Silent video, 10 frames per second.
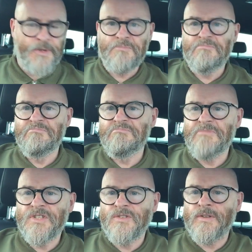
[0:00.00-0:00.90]
but
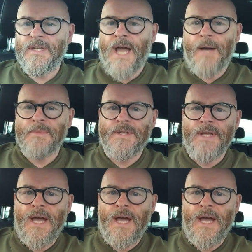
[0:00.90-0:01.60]
there's nothing happening